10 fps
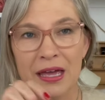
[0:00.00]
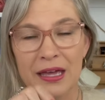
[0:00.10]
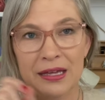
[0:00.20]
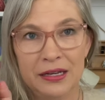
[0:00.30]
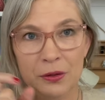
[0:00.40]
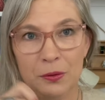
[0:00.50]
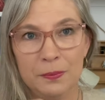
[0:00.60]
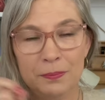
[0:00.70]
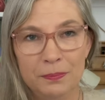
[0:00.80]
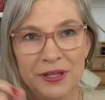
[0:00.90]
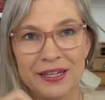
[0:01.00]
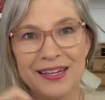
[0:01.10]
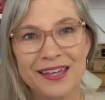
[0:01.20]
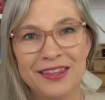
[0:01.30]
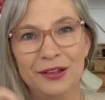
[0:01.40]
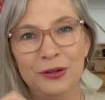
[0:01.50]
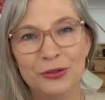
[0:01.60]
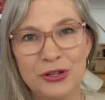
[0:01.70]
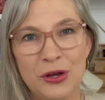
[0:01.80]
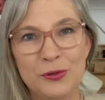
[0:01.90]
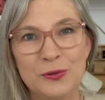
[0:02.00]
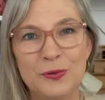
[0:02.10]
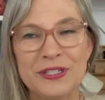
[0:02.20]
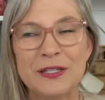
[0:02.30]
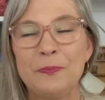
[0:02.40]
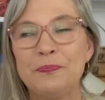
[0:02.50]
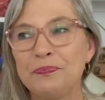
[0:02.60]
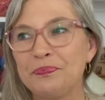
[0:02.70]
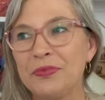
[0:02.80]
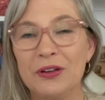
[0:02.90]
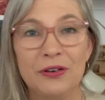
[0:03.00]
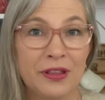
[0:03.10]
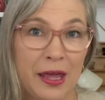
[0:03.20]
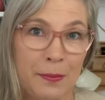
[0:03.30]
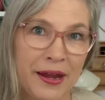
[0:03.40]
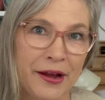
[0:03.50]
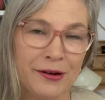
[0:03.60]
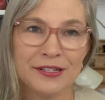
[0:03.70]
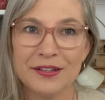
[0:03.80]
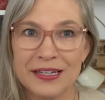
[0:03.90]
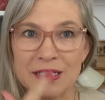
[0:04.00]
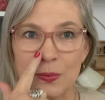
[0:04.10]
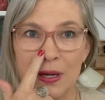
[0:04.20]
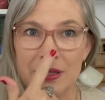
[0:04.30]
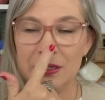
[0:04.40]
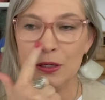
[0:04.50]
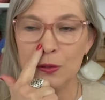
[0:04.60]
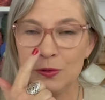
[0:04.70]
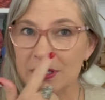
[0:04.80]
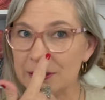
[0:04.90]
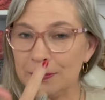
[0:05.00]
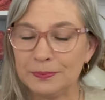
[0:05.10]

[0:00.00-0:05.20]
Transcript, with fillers: and he'll pick at the little nose on that bear. So that's why the nose